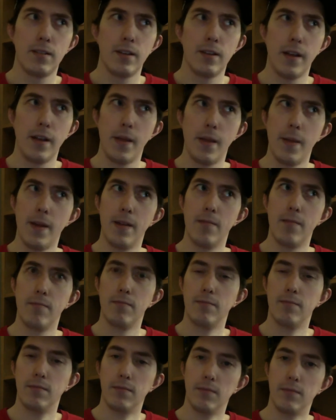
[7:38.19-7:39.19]
And then
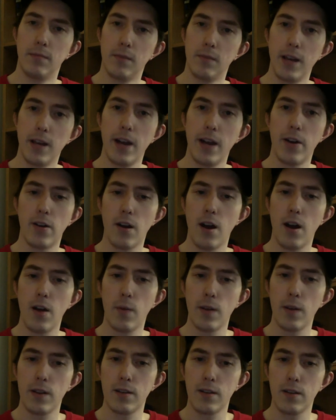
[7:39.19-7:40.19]
later on, we
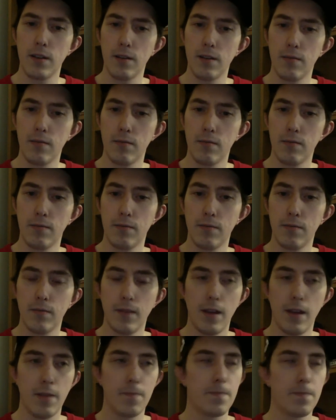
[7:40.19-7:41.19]
see that
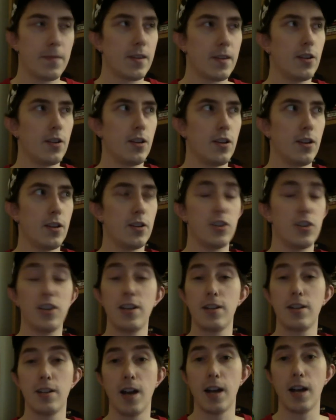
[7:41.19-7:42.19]
uh, she's
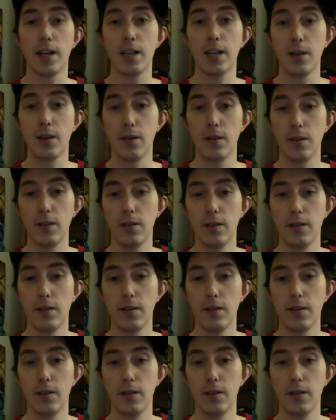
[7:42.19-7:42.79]
not killed